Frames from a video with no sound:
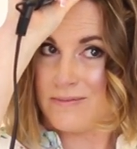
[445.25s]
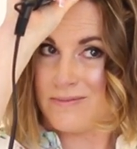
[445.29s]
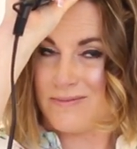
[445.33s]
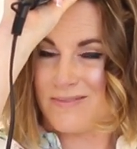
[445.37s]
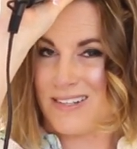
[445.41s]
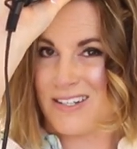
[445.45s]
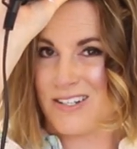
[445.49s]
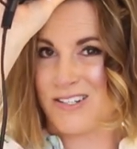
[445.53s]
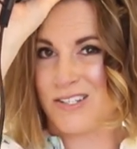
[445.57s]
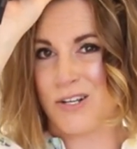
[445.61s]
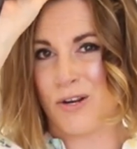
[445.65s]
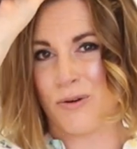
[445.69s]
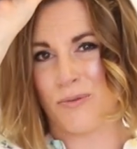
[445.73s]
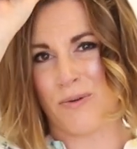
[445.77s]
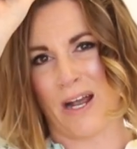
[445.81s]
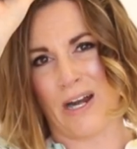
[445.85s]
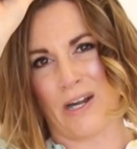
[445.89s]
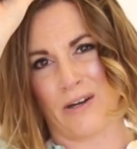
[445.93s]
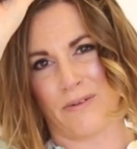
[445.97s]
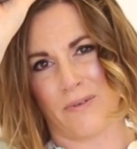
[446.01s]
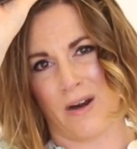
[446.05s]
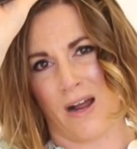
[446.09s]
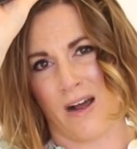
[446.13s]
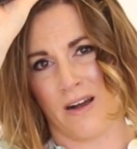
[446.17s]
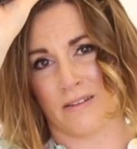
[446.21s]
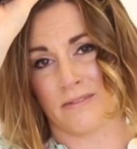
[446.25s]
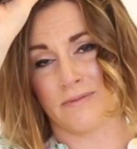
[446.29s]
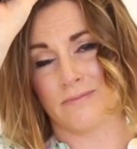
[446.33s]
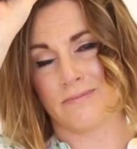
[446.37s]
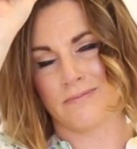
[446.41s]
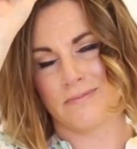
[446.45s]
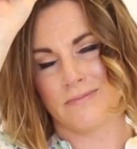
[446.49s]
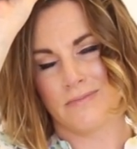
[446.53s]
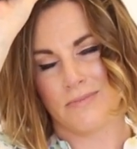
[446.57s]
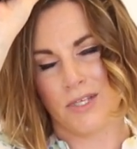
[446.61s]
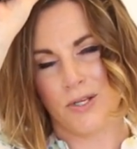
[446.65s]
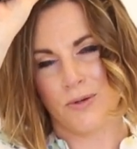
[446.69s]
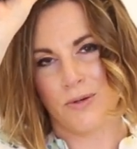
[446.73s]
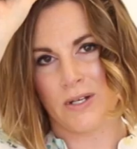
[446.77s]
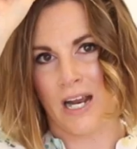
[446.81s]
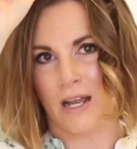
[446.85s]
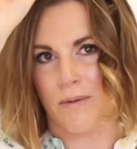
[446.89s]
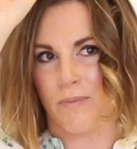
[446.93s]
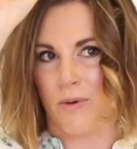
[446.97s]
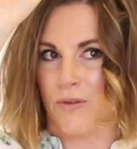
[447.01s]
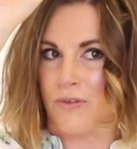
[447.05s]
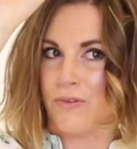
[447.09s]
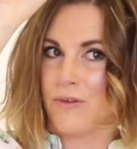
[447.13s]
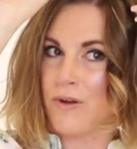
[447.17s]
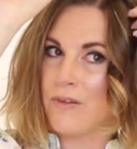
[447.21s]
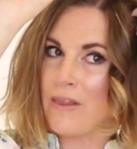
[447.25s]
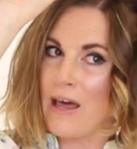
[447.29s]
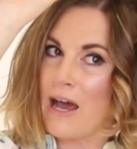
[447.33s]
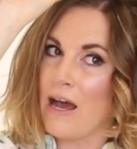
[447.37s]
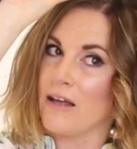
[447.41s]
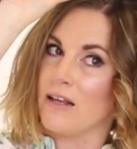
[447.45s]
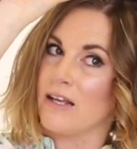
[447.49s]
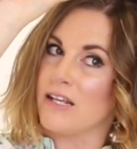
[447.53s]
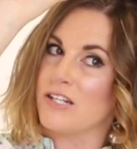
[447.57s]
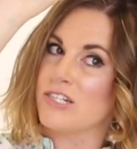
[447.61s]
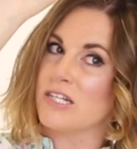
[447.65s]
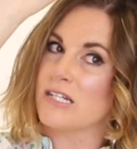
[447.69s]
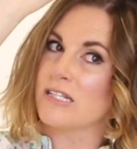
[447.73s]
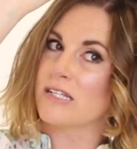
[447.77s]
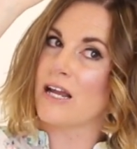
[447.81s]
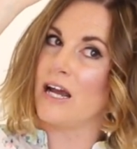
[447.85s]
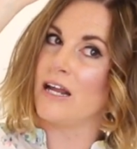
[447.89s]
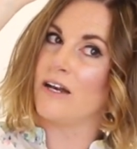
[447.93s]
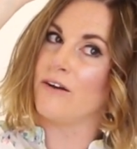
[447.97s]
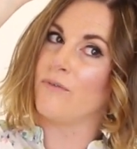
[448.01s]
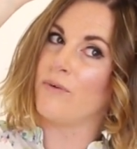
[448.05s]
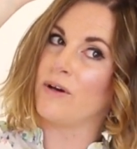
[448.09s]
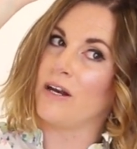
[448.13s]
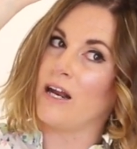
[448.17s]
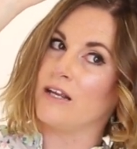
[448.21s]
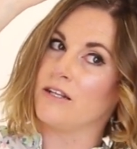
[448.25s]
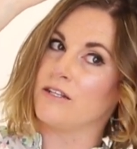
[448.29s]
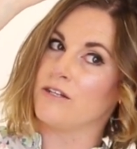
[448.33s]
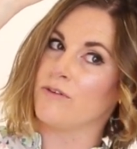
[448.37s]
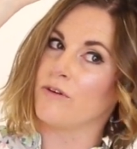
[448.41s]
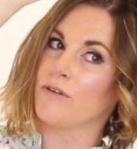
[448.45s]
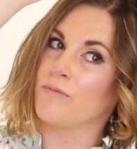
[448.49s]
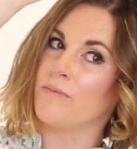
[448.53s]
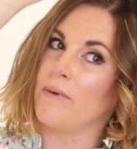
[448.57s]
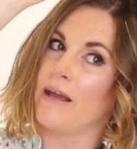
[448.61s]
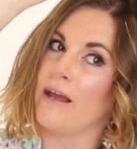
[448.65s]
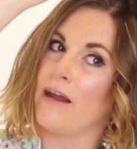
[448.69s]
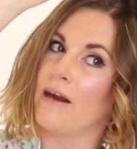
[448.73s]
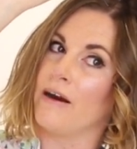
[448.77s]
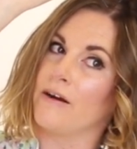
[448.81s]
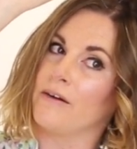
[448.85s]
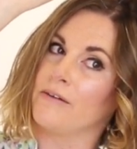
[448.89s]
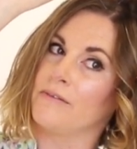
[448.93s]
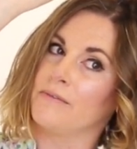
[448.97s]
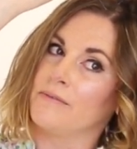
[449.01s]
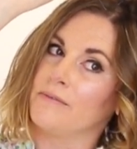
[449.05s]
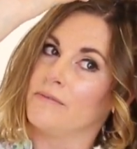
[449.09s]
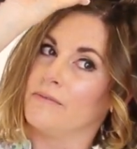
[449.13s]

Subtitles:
There's no right or wrong. You and I both know that. It's just kind of what I do with my hair.